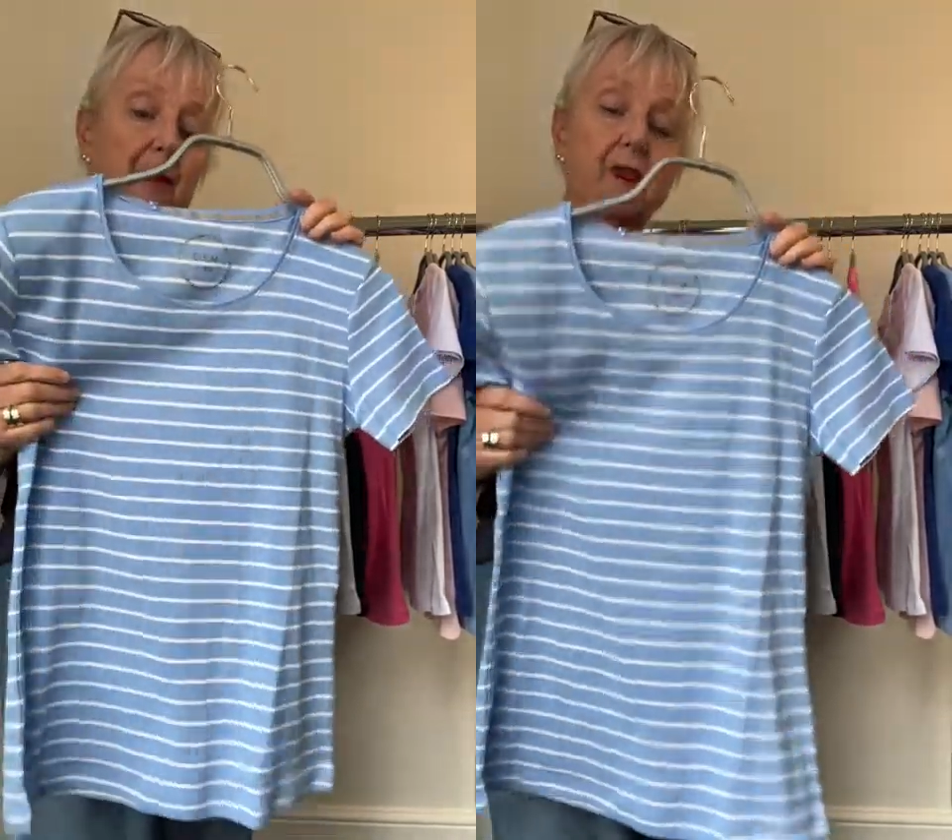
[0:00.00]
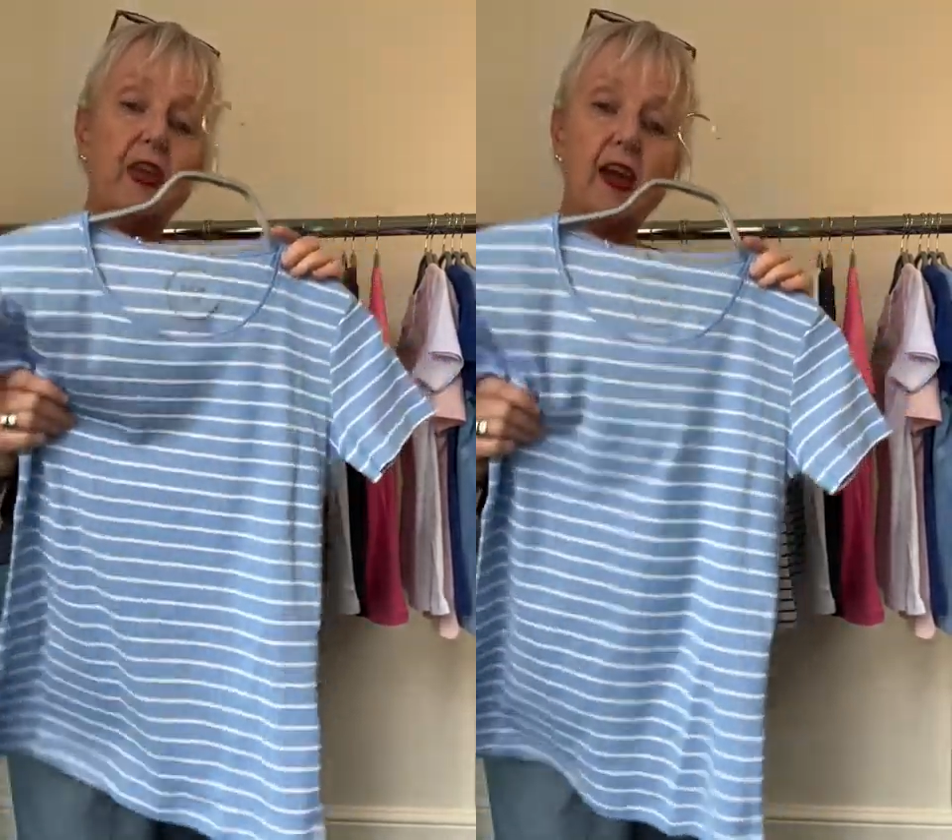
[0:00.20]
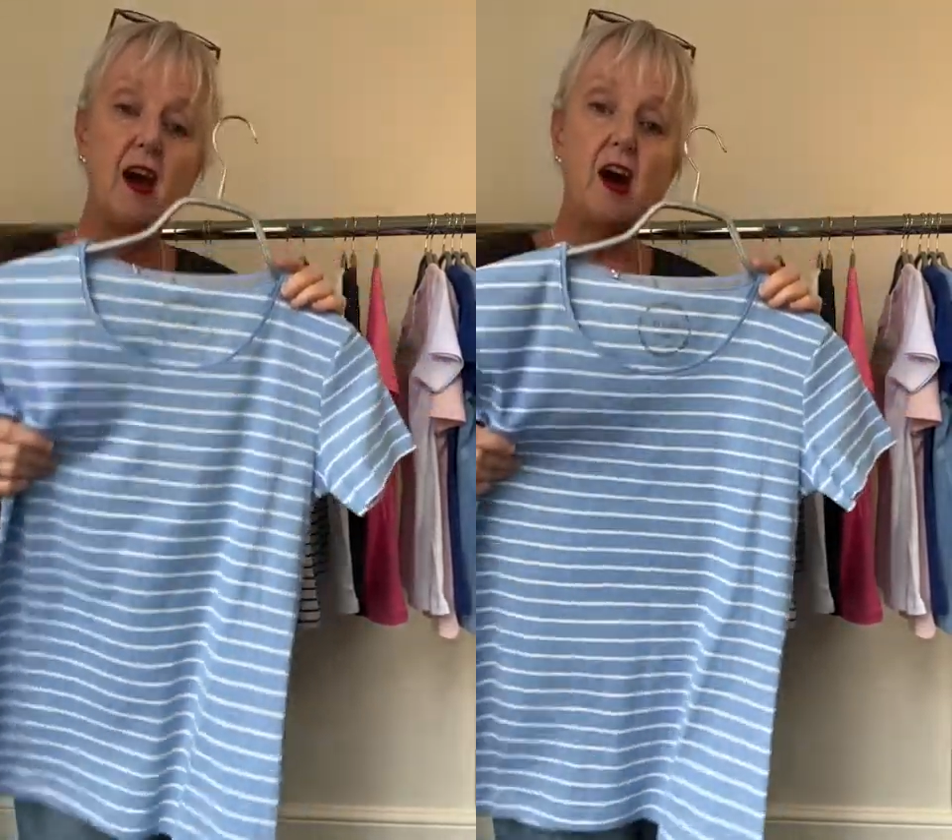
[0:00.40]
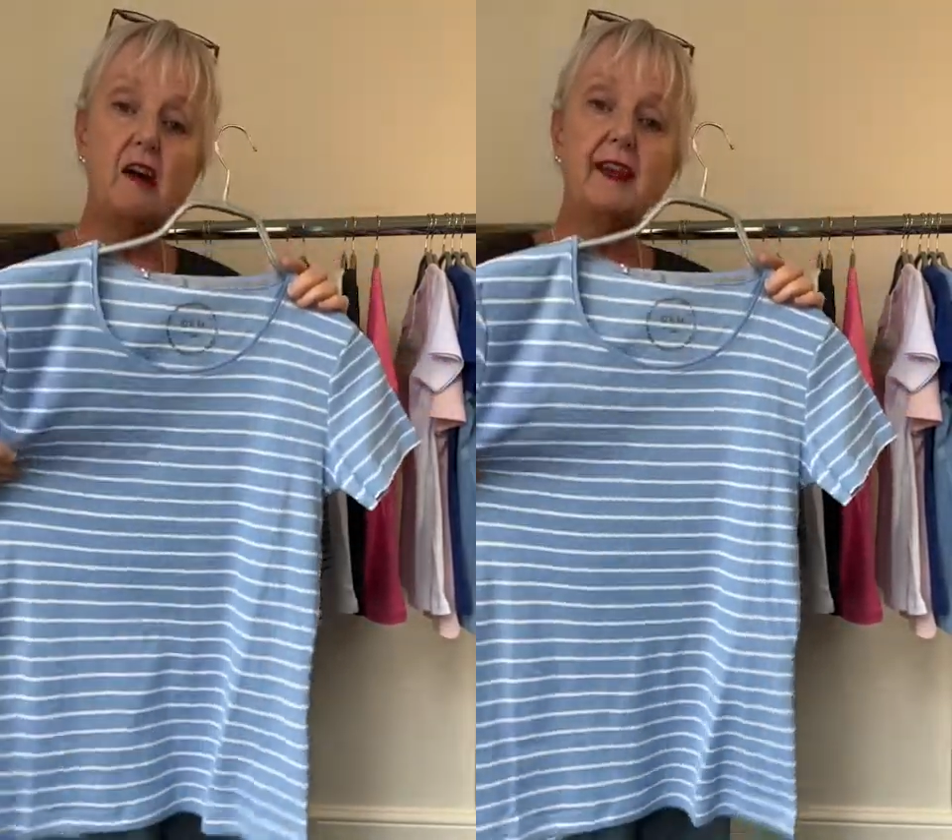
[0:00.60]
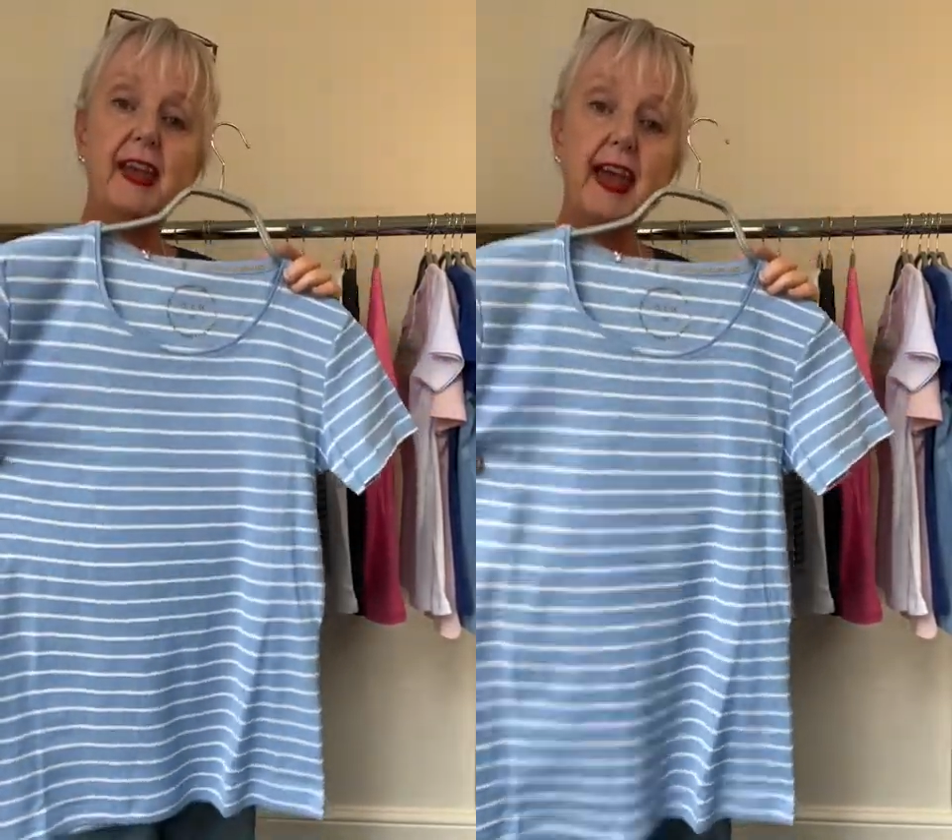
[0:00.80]
but they
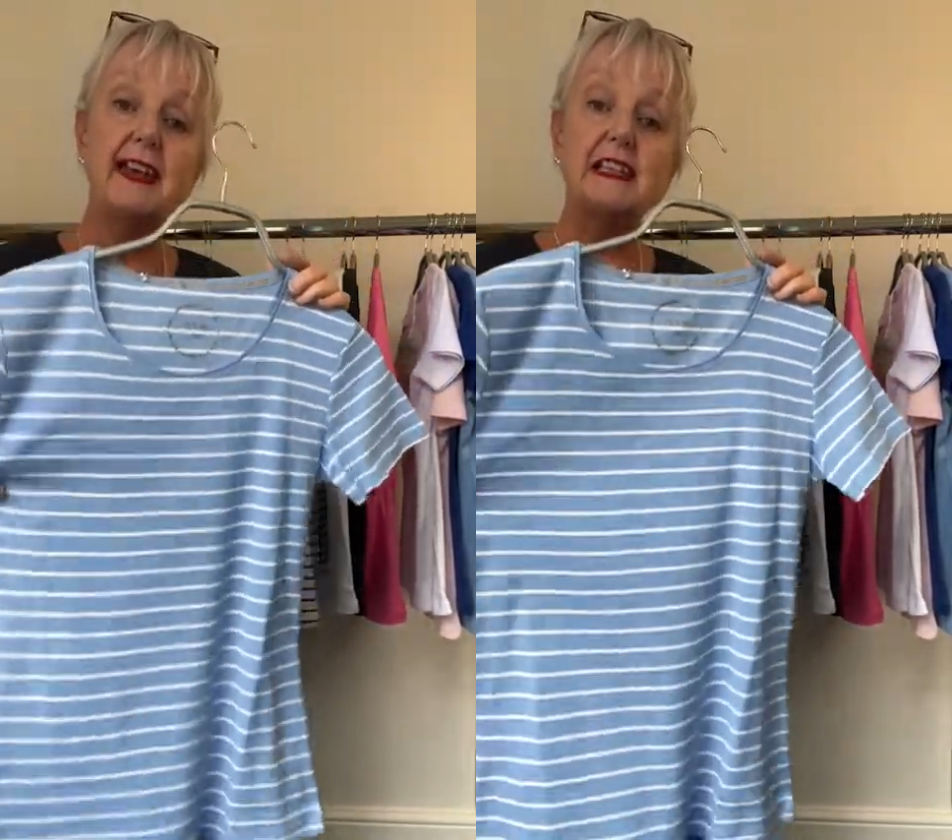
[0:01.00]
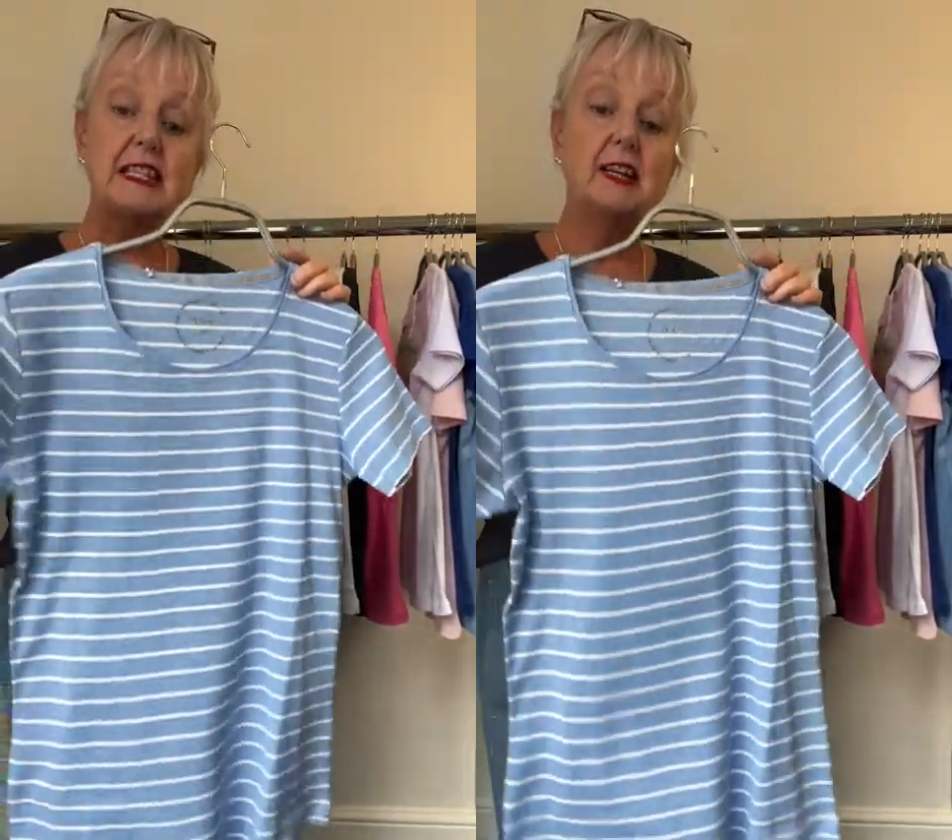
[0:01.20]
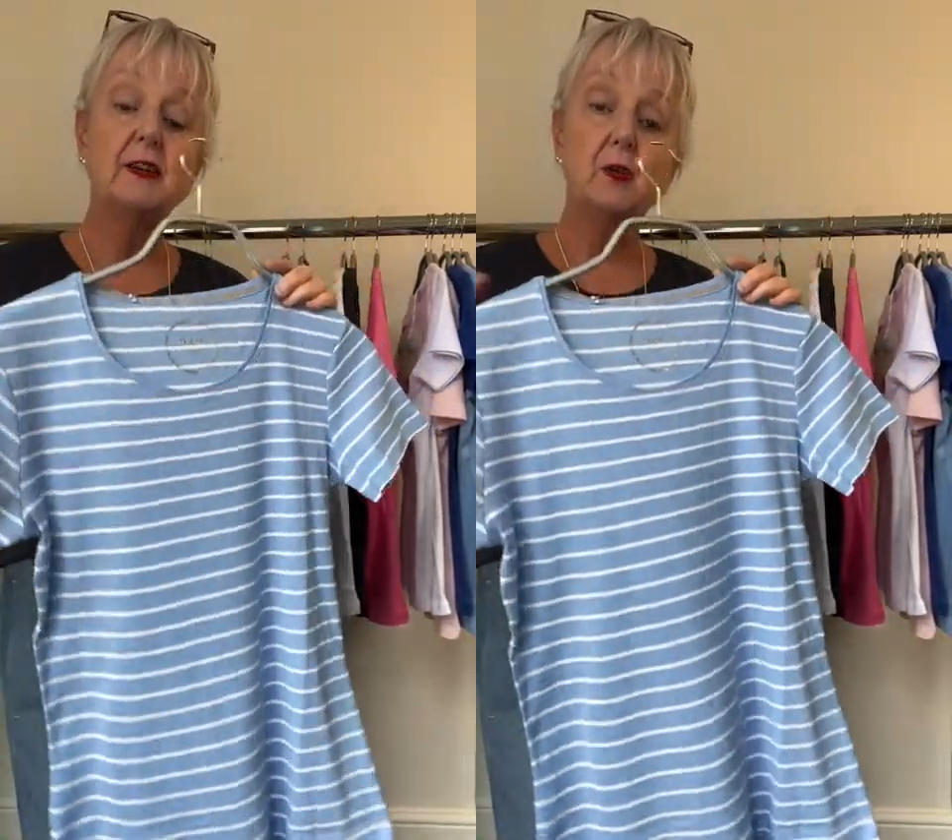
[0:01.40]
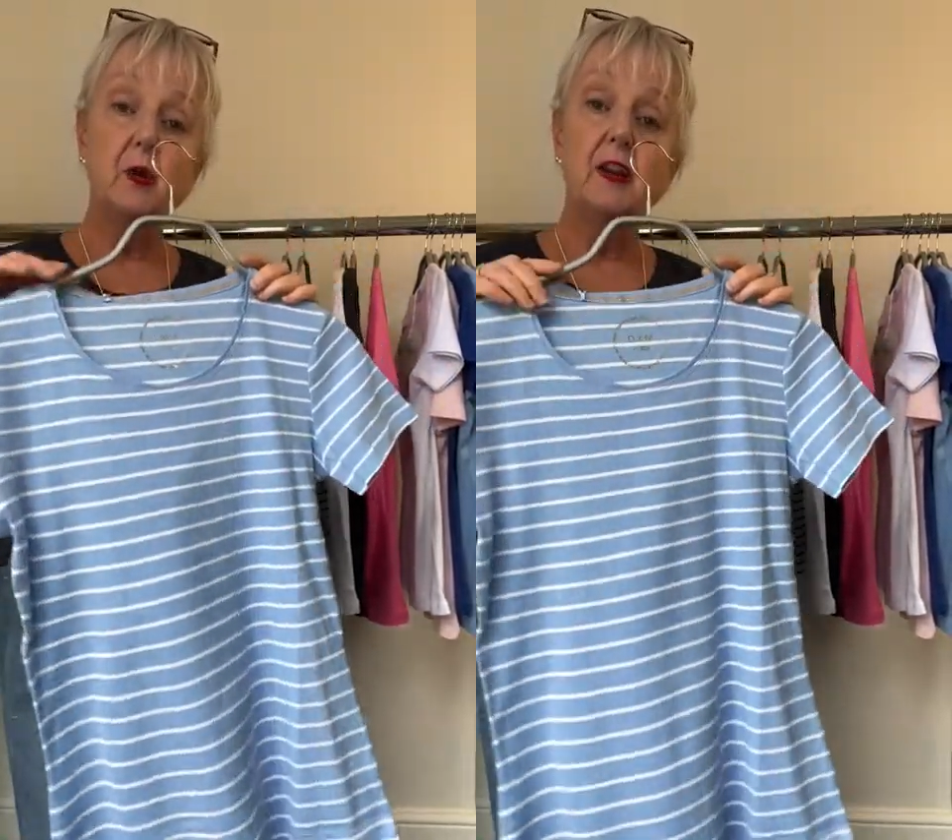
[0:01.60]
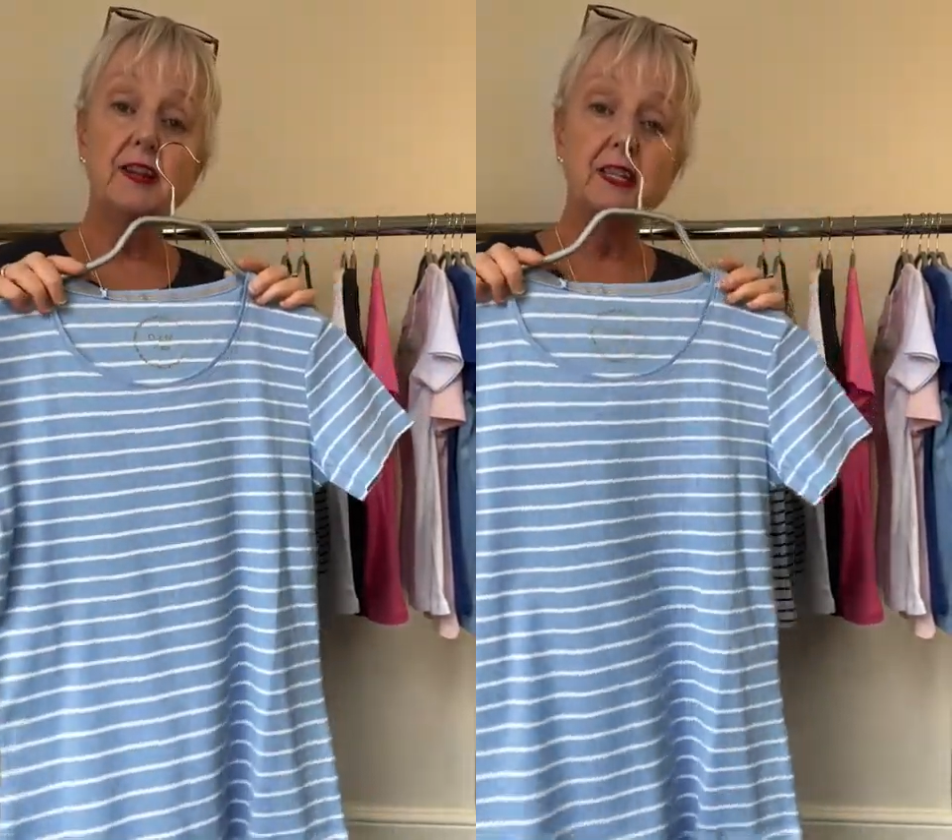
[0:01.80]
are an excellent
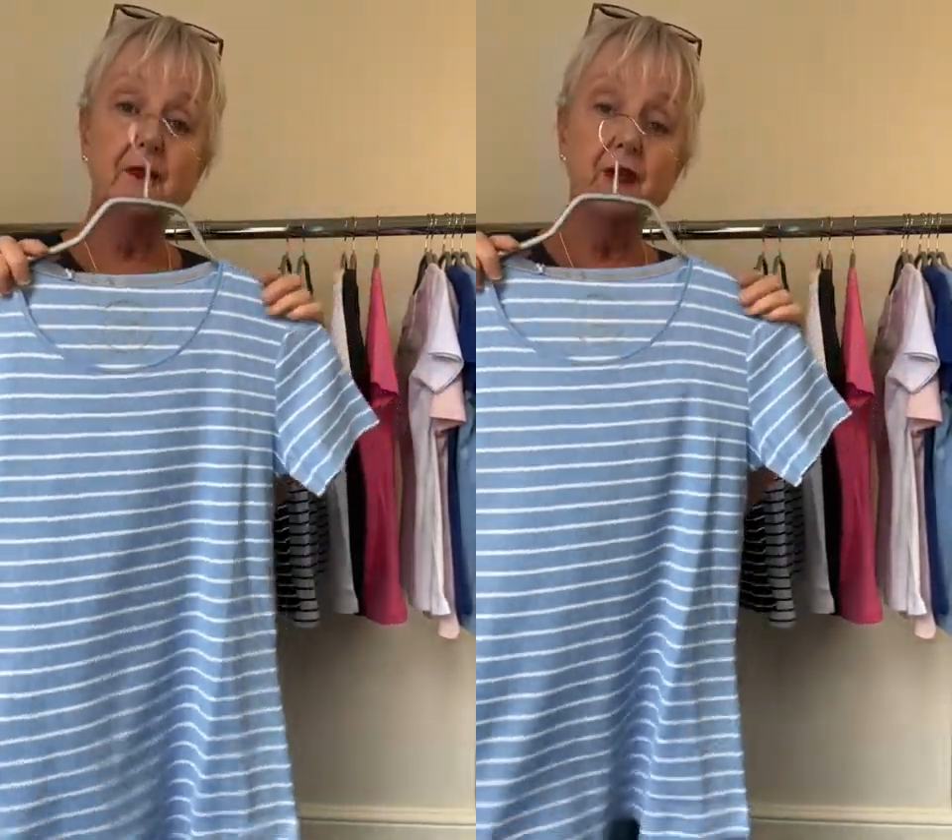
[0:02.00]
quality.